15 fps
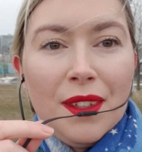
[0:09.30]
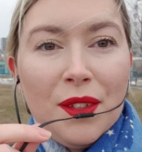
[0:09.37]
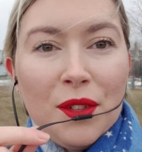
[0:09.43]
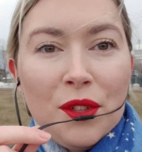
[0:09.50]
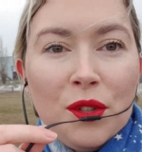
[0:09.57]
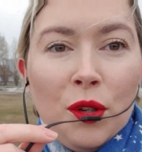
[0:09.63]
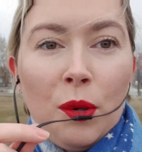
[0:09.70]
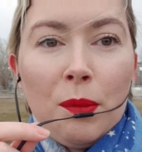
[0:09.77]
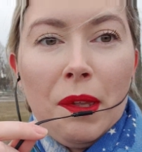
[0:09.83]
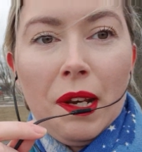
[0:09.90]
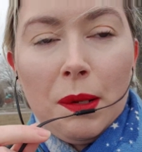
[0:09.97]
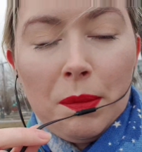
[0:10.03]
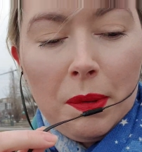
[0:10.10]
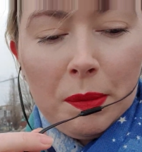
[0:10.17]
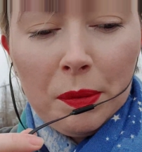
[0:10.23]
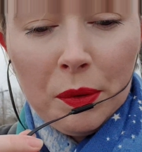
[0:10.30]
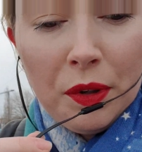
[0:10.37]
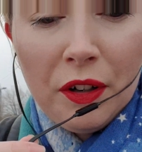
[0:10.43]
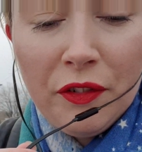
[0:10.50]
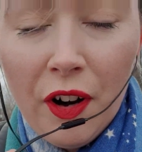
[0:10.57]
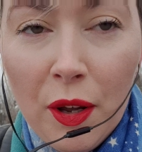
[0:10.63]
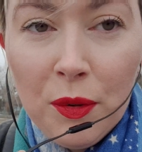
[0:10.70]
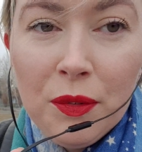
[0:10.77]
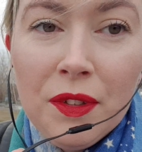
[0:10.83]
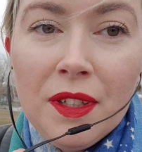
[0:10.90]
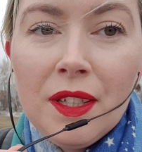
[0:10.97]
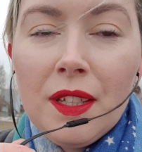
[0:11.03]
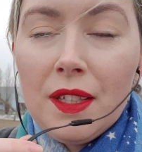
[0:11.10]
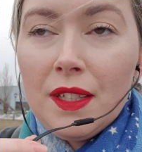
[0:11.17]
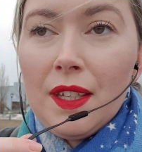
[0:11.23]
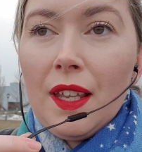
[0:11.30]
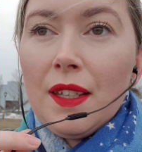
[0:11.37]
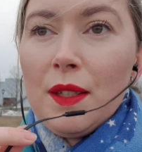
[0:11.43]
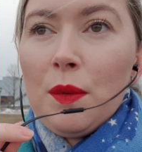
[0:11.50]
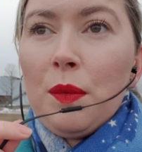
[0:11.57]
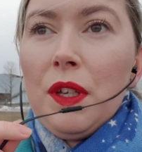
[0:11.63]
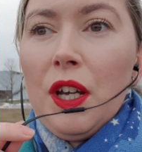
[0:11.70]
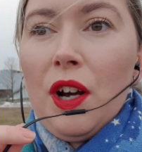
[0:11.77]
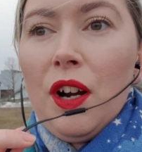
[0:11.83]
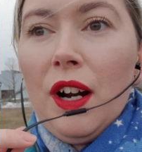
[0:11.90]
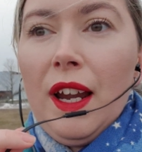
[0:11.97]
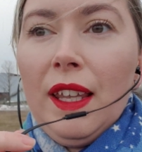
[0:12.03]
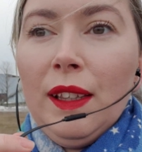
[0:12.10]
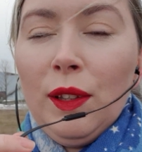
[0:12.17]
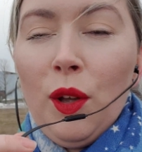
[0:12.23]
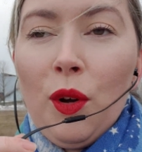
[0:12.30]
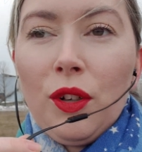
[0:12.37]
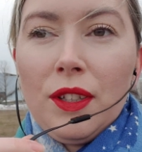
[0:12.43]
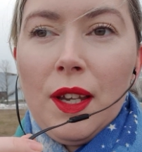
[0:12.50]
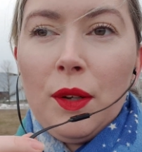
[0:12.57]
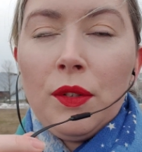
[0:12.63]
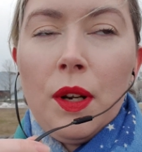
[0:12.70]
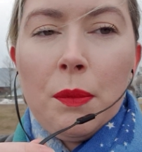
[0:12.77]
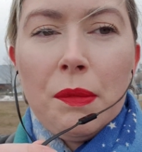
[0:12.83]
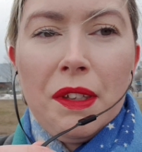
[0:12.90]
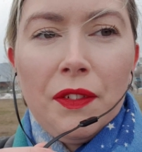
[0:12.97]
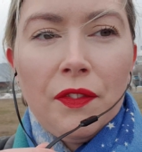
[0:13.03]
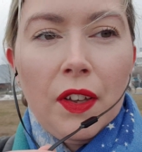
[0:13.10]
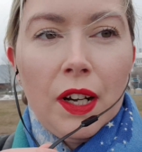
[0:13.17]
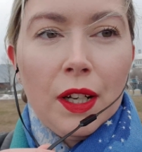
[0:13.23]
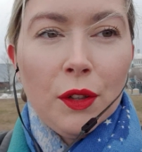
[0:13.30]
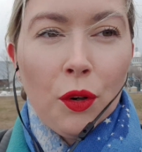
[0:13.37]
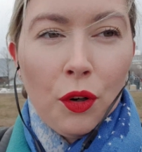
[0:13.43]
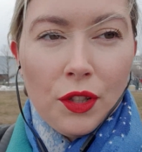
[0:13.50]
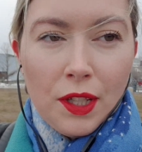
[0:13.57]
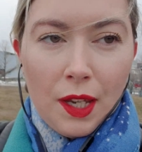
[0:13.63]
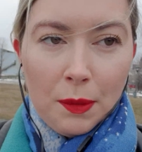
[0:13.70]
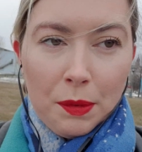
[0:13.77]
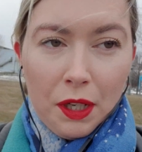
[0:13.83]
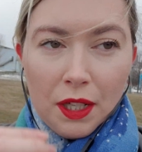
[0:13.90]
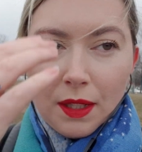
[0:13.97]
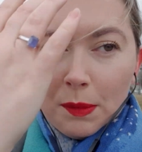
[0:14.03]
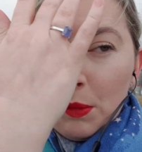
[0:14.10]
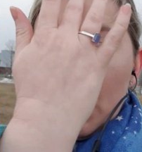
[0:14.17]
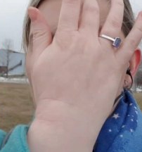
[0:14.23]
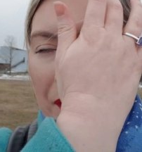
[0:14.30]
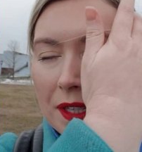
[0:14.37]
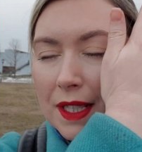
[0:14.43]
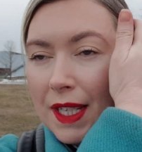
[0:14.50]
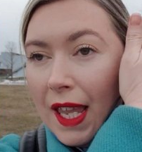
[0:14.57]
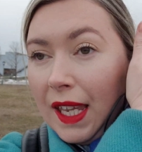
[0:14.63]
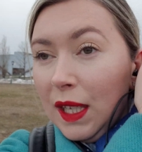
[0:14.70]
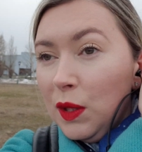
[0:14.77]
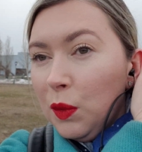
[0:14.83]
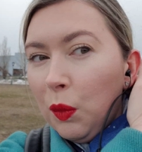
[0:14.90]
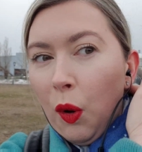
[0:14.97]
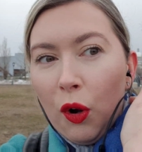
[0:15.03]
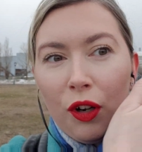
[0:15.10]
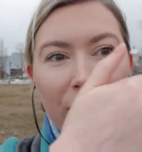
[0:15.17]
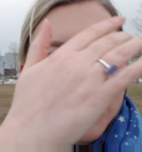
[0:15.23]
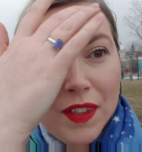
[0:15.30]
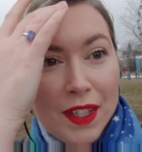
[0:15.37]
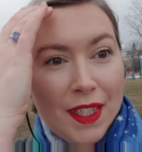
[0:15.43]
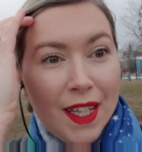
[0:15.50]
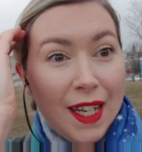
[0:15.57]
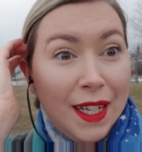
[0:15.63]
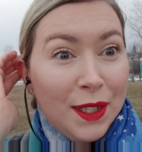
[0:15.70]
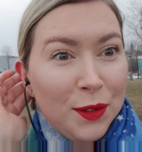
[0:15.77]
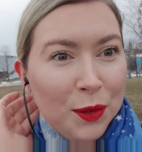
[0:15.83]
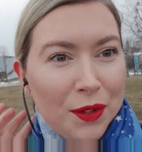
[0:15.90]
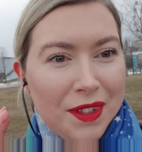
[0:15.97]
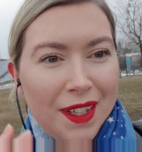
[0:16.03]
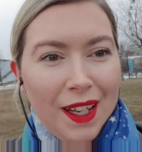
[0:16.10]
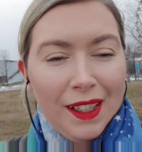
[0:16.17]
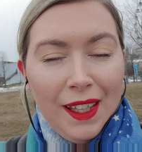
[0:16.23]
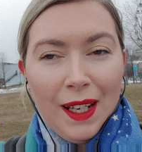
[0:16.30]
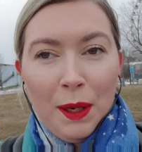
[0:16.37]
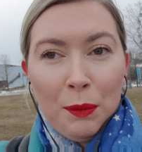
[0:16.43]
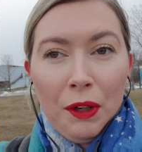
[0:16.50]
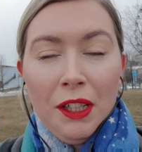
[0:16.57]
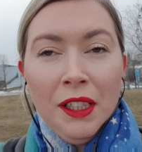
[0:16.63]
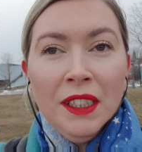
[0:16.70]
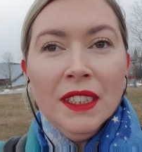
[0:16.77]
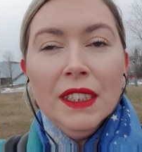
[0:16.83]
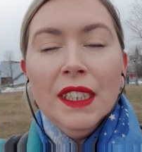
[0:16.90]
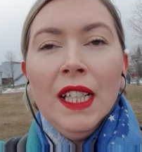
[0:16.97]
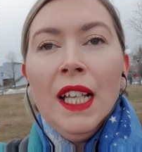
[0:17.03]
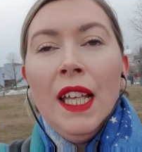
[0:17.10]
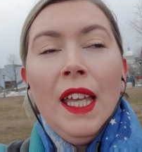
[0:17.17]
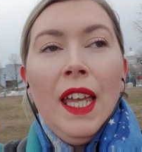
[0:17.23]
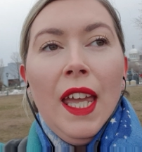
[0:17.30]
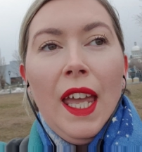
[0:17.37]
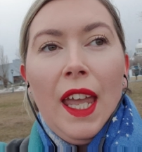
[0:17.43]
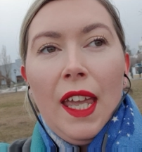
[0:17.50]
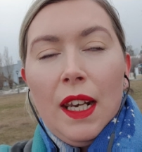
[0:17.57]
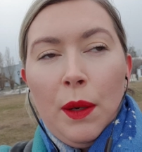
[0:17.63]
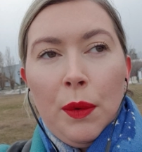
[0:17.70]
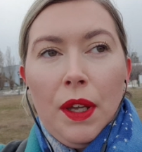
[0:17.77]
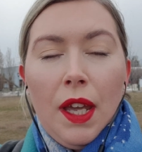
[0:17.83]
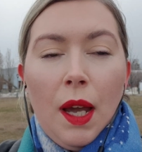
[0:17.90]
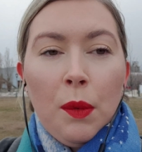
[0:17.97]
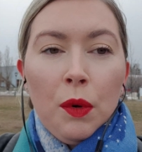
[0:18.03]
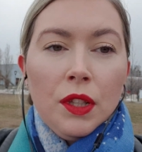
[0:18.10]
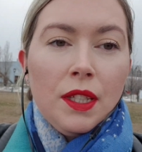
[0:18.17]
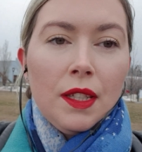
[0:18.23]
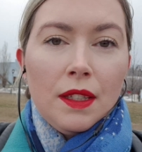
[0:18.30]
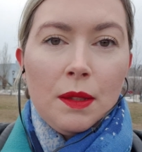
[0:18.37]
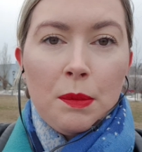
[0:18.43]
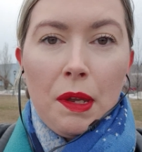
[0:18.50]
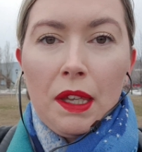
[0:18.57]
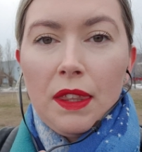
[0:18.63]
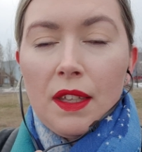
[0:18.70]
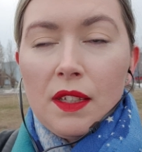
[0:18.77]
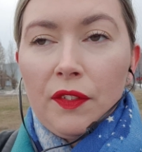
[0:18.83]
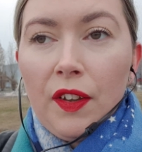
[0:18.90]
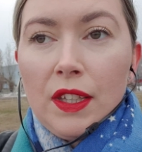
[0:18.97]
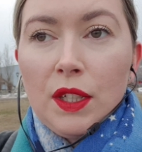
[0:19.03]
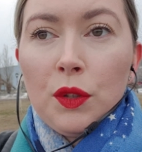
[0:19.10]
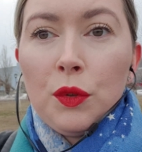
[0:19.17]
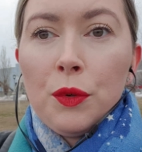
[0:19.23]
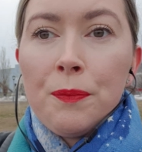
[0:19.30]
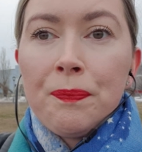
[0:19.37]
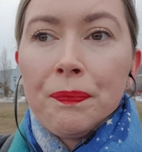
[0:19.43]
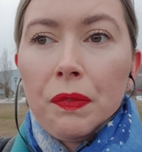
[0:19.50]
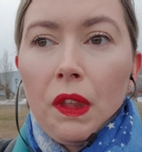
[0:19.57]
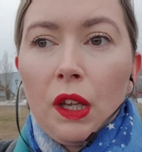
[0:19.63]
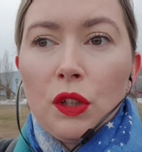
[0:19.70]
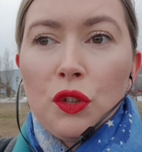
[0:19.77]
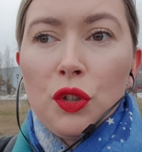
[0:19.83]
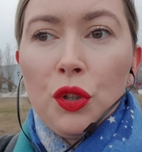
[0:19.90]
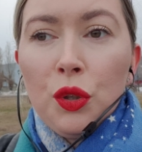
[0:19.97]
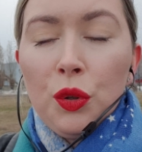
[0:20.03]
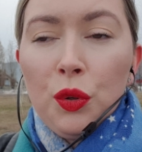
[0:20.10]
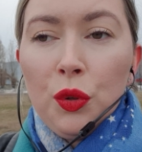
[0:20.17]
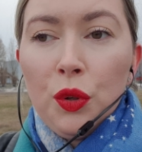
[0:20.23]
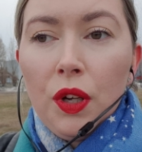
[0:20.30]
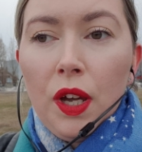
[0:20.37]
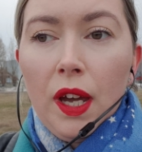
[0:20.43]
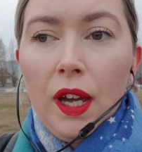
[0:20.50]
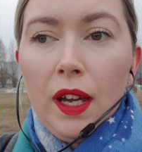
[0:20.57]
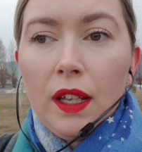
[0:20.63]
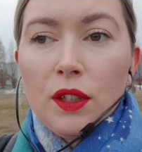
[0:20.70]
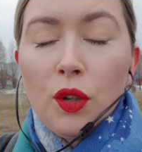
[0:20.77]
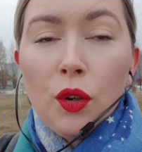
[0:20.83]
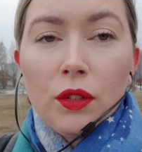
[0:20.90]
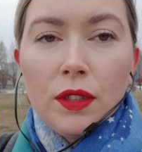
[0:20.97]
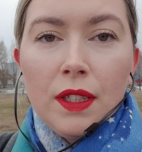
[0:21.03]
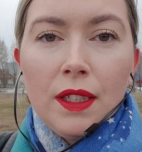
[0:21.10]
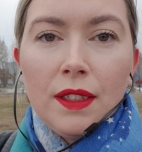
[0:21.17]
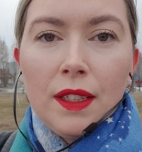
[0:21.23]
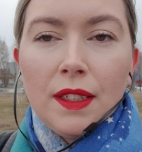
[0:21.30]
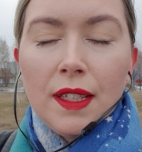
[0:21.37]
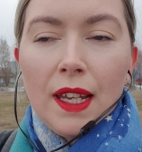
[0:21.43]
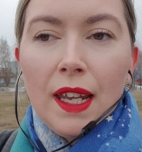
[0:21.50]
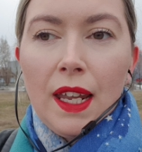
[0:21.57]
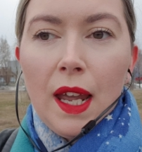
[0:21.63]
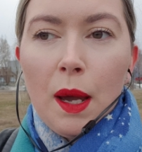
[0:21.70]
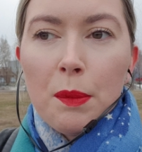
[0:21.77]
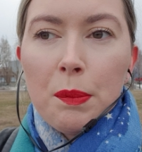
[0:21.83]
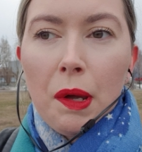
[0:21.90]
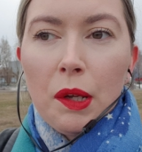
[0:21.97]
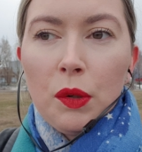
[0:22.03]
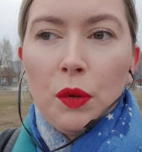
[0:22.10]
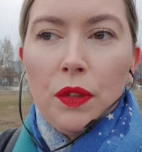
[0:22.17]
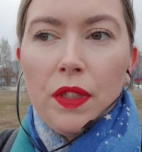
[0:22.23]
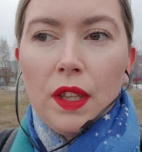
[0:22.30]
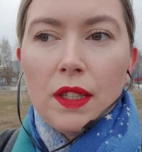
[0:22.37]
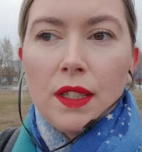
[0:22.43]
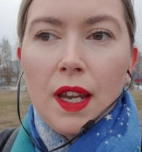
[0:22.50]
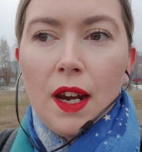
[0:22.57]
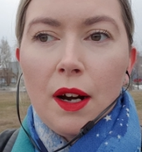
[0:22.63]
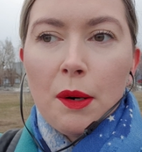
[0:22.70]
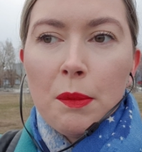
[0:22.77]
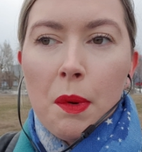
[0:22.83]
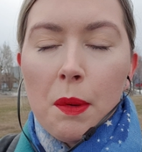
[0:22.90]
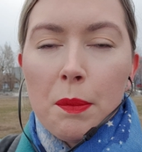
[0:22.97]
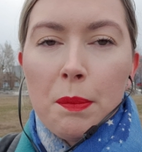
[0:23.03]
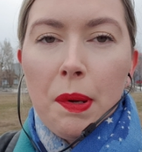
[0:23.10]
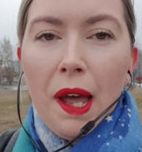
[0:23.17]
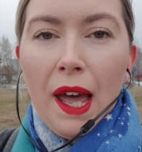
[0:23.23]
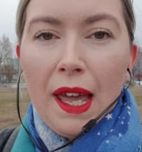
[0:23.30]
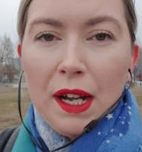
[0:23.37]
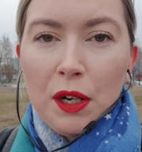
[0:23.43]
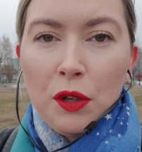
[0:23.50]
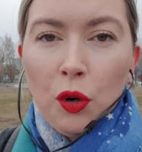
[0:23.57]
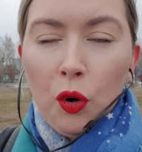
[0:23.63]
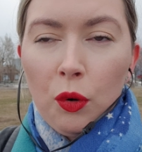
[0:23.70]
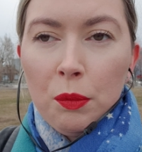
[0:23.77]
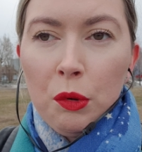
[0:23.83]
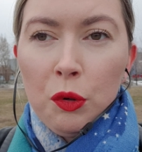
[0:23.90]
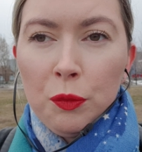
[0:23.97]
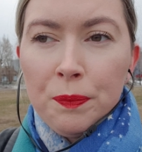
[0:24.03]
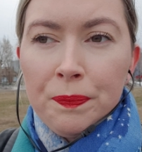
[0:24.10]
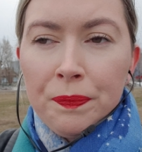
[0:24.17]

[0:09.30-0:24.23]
there's not many people around since we are in lockdown. I'm being very naughty because I'm on my second walk of the day. Don't tell anyone. Anyway, I wanted to make this video to talk to you today about the term paranormal.